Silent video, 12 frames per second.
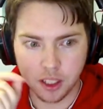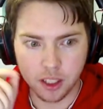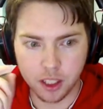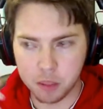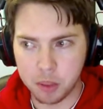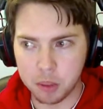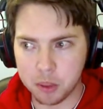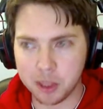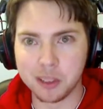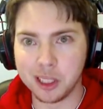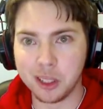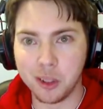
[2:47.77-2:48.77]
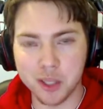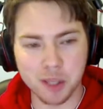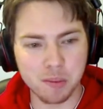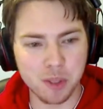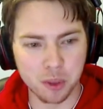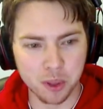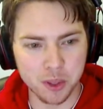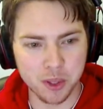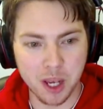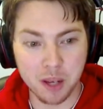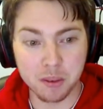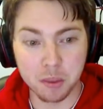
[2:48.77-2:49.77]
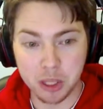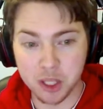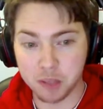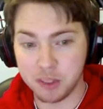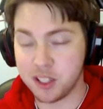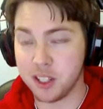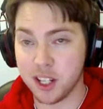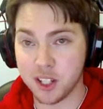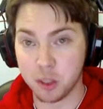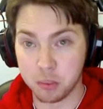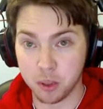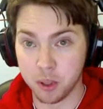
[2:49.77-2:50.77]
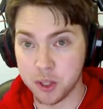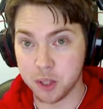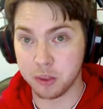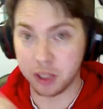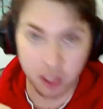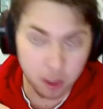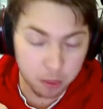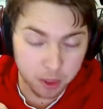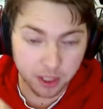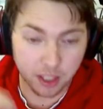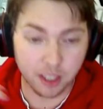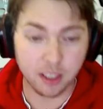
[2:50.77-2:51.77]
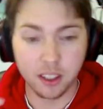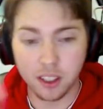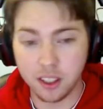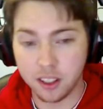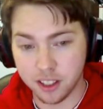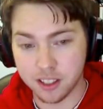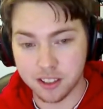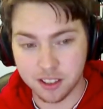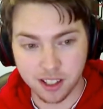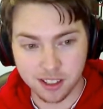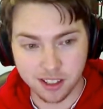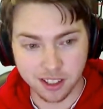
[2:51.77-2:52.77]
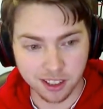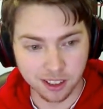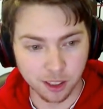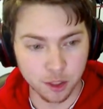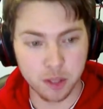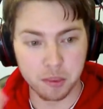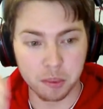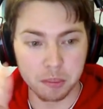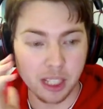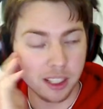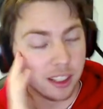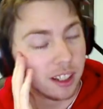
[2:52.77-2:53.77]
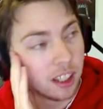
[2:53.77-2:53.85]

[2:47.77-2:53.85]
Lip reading: it'd be really, really awesome to also have a bunch of international pros over here one day. That's like a little dream of mine.